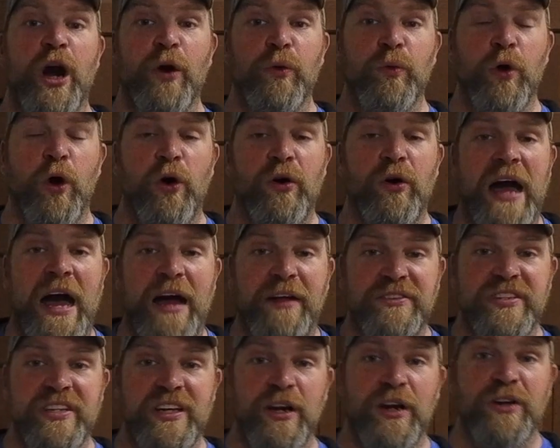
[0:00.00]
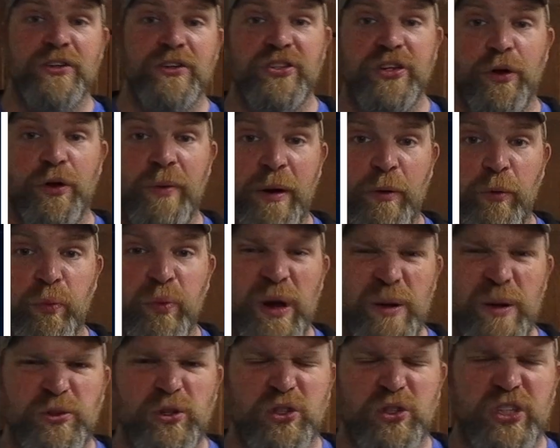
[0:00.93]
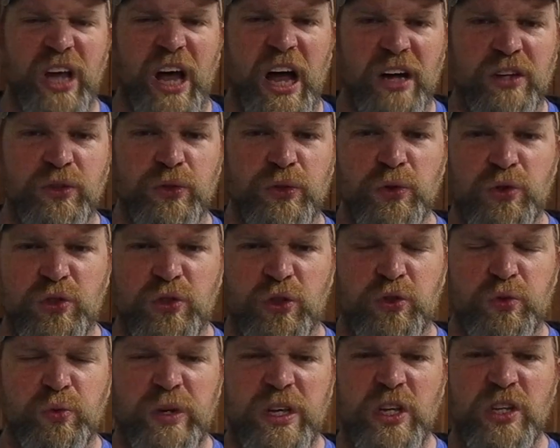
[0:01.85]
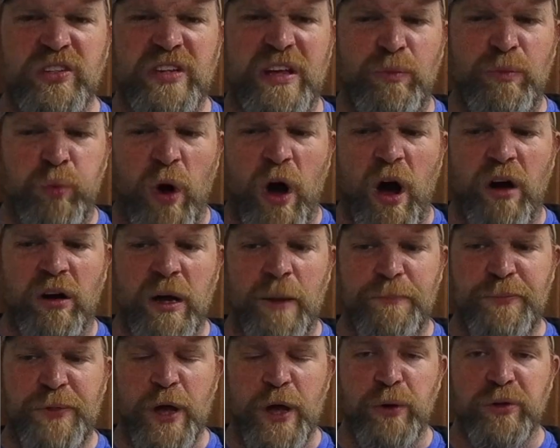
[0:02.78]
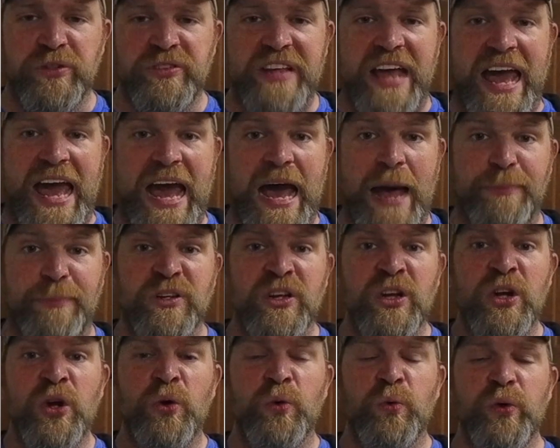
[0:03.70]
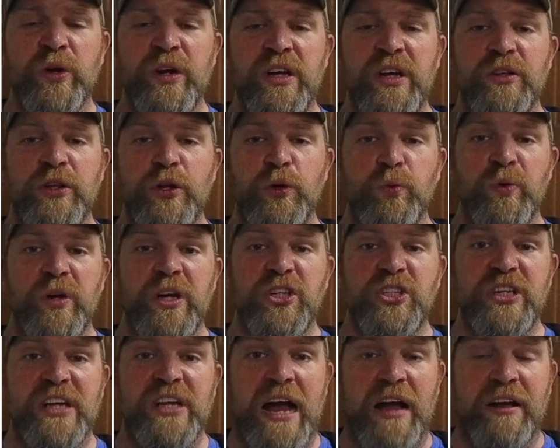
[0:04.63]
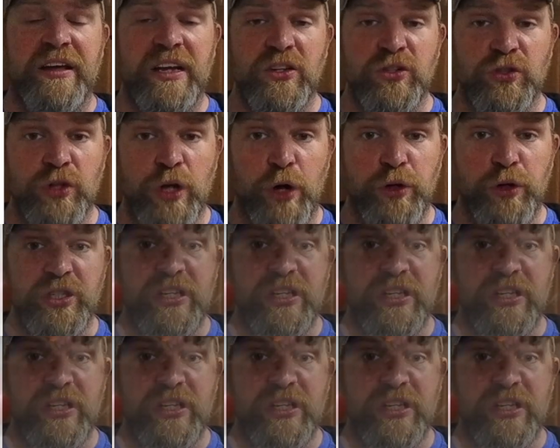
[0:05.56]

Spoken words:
rollouts here. So remember, ribs are tucked, glutes are squeezed, wall up those abs, really reaching out, get as low as you